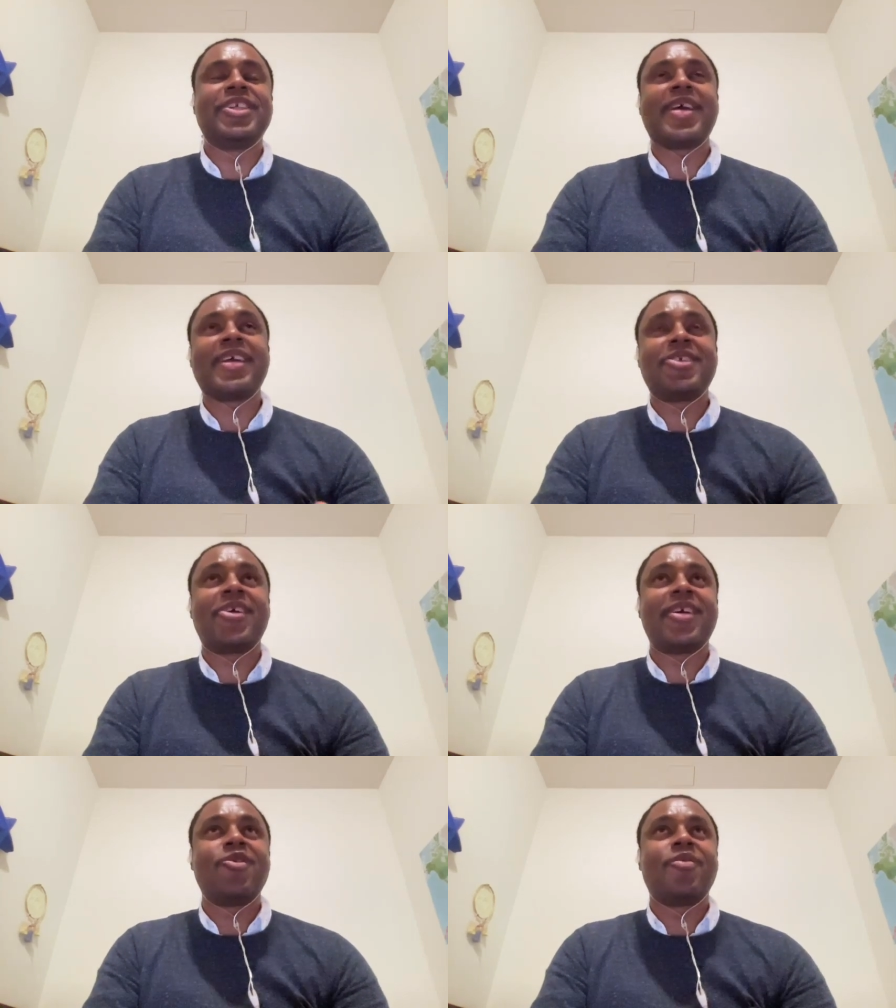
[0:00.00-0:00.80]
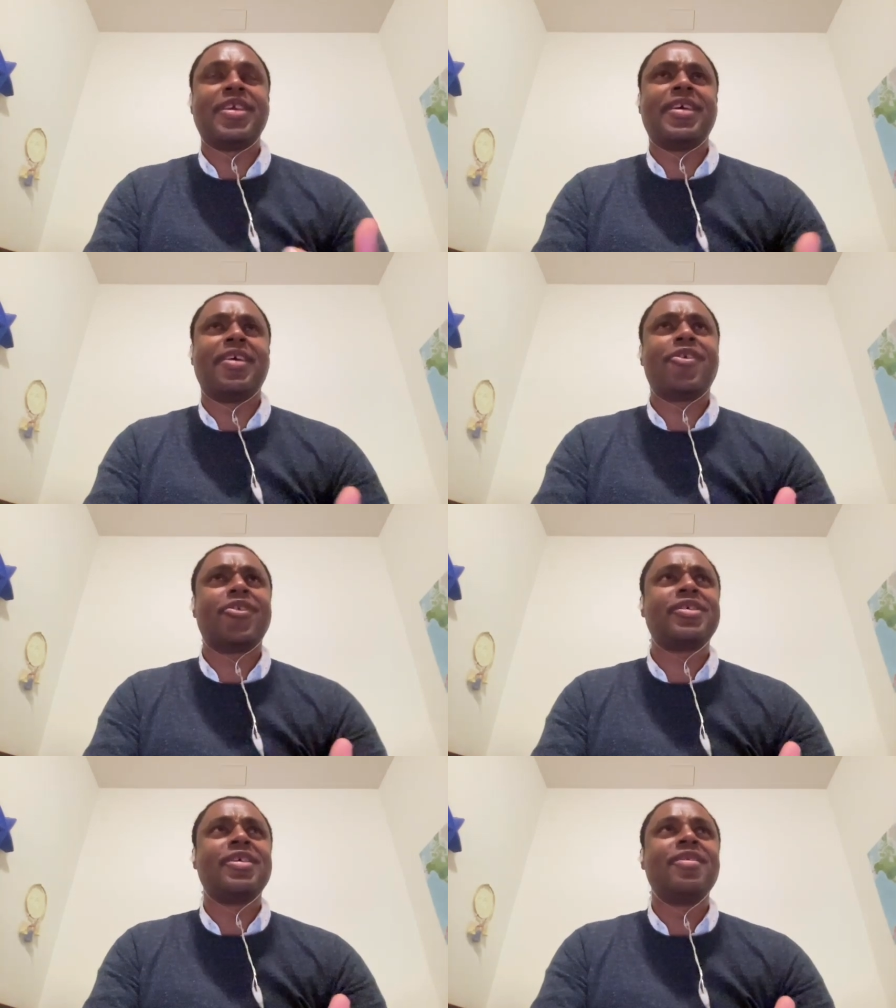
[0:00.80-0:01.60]
So I started over the
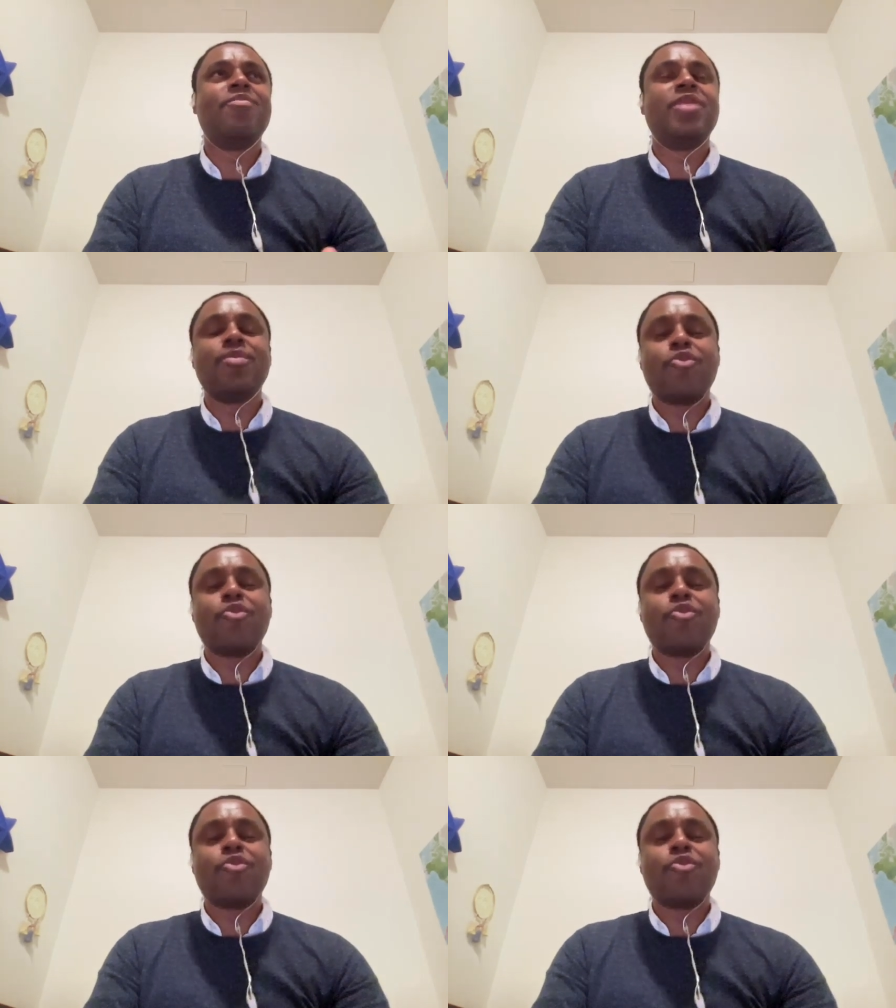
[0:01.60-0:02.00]
years meeting